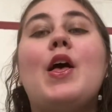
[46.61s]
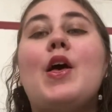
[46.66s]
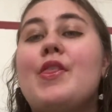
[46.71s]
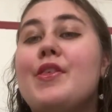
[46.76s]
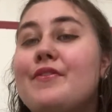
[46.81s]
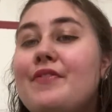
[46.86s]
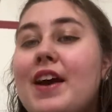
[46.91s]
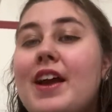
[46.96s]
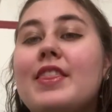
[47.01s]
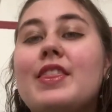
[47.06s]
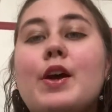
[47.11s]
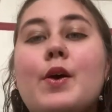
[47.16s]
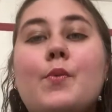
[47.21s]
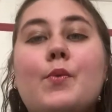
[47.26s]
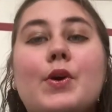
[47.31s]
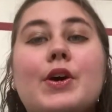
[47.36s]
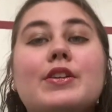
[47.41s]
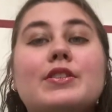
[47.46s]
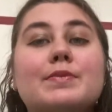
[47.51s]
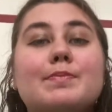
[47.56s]
The fact that
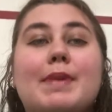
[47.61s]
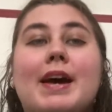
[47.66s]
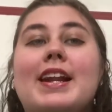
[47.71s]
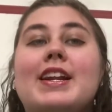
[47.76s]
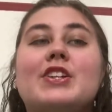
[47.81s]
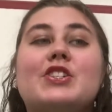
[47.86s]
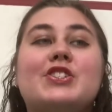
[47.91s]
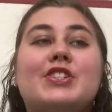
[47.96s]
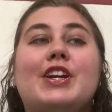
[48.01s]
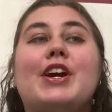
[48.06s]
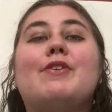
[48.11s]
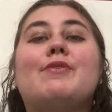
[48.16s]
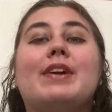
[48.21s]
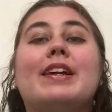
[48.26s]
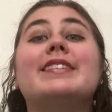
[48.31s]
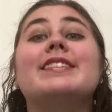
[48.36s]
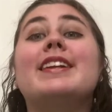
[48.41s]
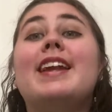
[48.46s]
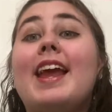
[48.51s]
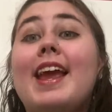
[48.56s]
words managed to get
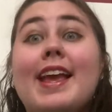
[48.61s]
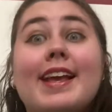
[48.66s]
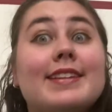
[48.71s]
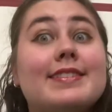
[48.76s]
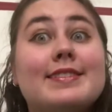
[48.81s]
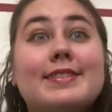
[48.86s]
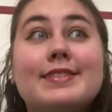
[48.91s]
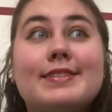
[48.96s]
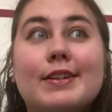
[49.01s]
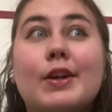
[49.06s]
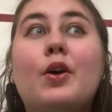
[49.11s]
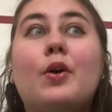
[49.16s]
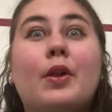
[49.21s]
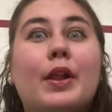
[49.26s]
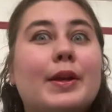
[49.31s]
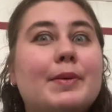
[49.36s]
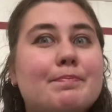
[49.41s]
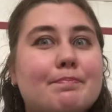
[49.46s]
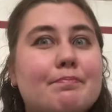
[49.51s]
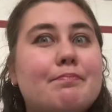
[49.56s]
written is still
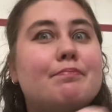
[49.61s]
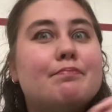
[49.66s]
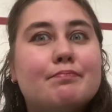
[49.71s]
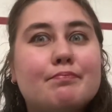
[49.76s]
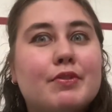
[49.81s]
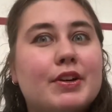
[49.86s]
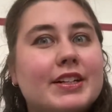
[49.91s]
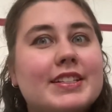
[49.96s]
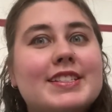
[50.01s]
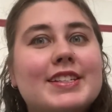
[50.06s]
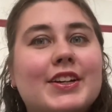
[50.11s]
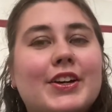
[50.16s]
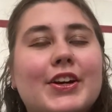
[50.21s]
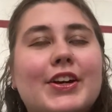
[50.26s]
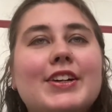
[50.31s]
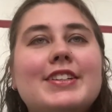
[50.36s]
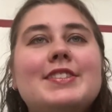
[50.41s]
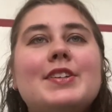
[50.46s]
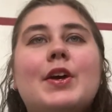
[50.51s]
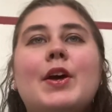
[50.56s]
like pretty
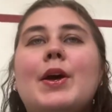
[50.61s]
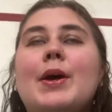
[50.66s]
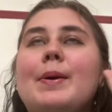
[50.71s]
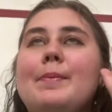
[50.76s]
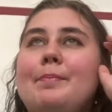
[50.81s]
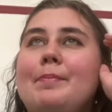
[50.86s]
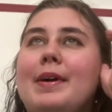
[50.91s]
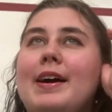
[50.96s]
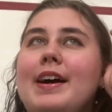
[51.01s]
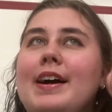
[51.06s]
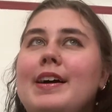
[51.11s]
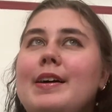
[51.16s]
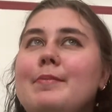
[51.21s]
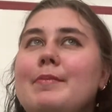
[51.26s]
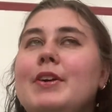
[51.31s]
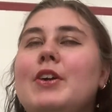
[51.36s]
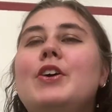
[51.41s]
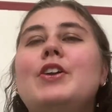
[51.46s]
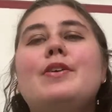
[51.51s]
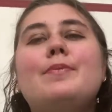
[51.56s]
good, but
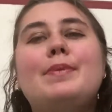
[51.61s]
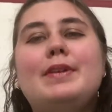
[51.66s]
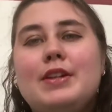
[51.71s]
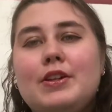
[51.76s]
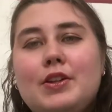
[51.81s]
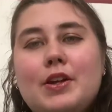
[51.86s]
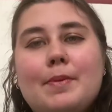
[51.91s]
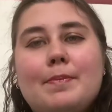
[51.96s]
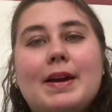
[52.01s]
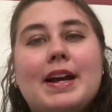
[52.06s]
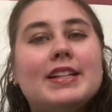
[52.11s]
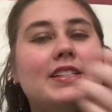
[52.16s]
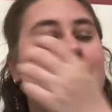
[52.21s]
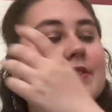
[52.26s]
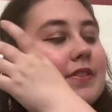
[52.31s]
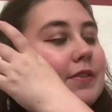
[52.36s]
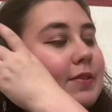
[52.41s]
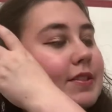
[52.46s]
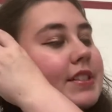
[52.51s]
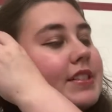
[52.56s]
it could have been a lot better
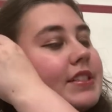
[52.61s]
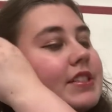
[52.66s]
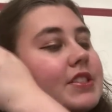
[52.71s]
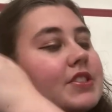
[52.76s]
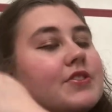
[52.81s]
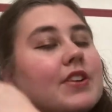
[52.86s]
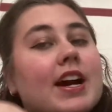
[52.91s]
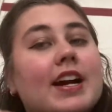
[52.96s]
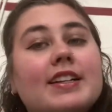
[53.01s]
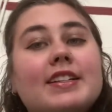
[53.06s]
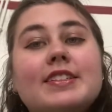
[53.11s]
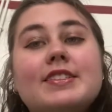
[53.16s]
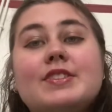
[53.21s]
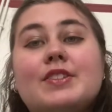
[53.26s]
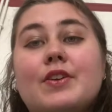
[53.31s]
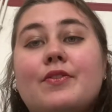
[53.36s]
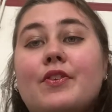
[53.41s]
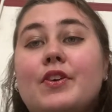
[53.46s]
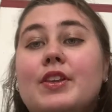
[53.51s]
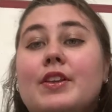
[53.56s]
if I wasn't distracted.
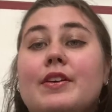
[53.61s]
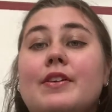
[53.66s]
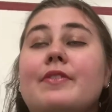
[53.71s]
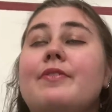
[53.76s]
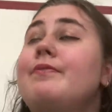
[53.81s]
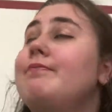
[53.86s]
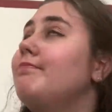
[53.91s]
So for the